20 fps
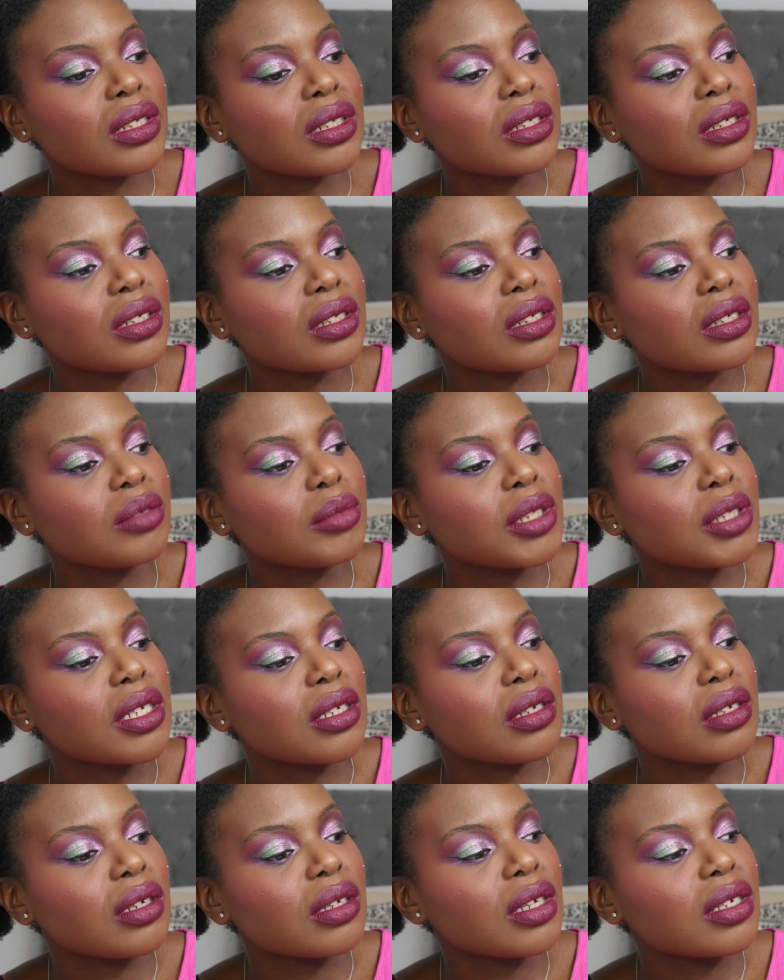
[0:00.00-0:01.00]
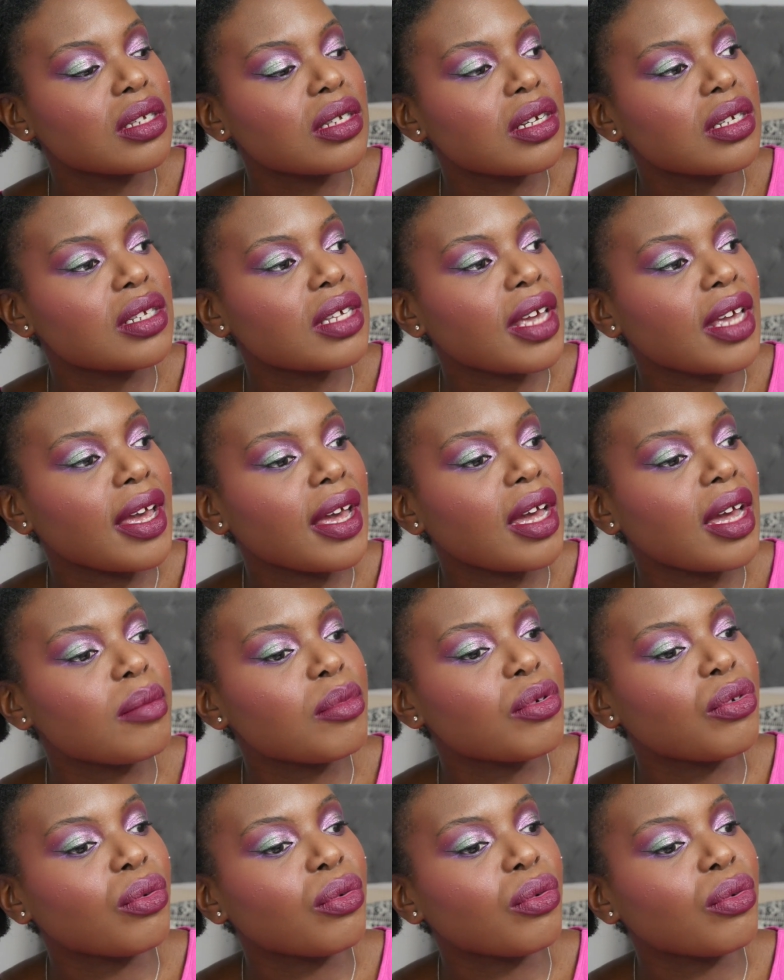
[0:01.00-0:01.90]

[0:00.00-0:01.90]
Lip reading: Like, some of these are starting to get hammered